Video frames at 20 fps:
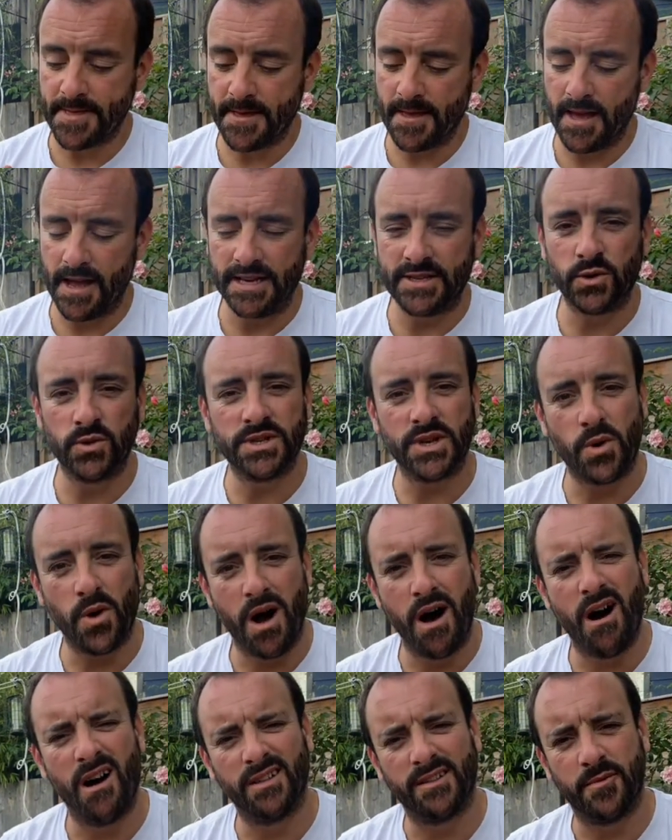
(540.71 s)
It's also quite
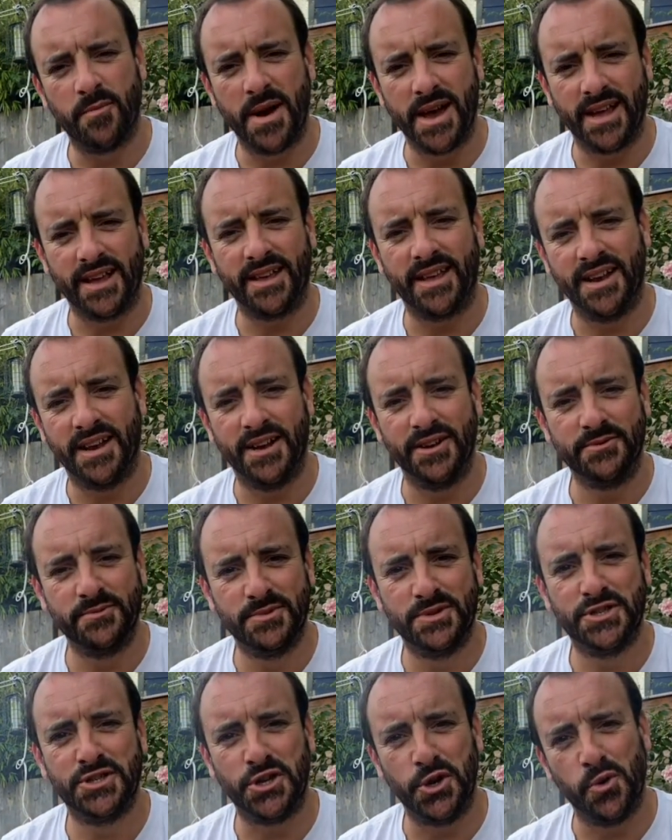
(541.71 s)
hard to make,
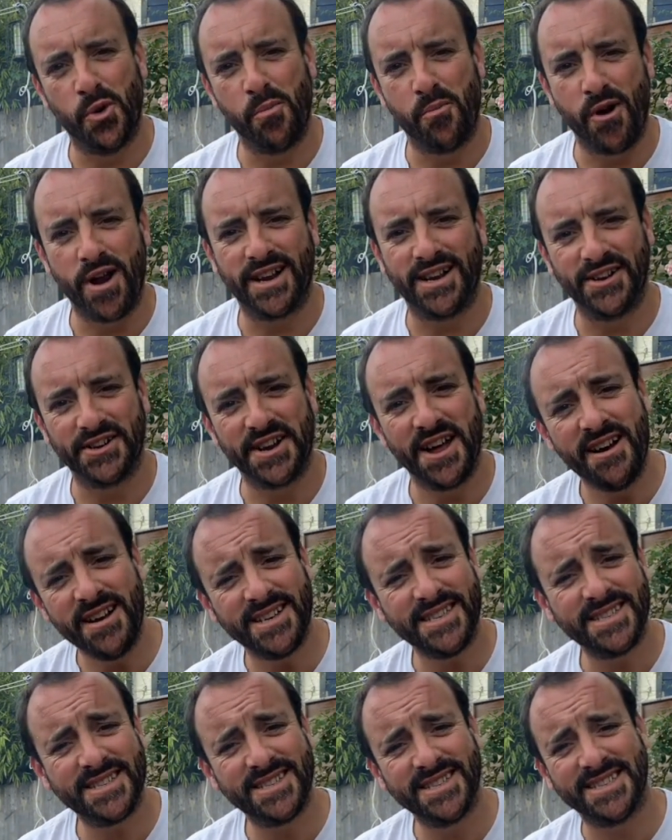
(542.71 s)
stew on bread look
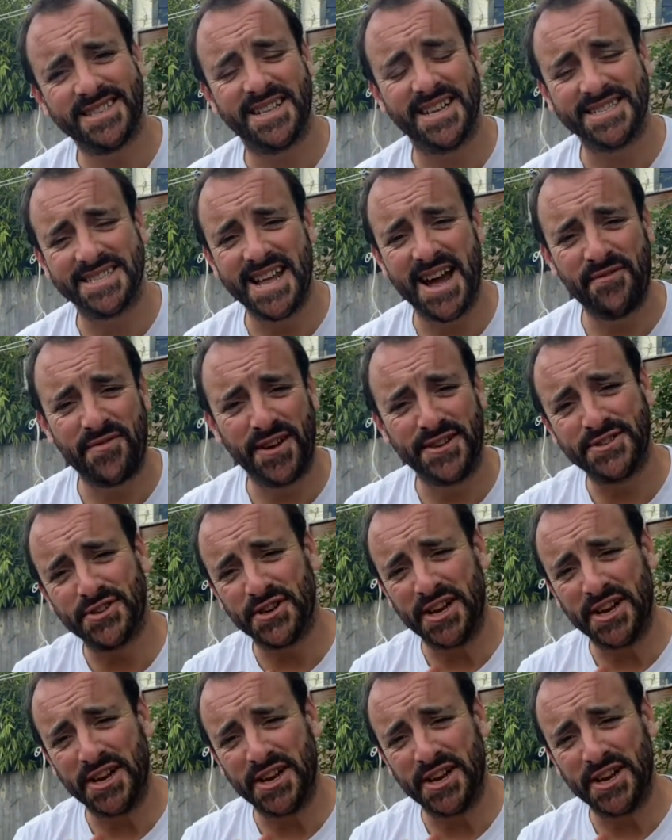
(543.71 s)
nice. It doesn't have those sort of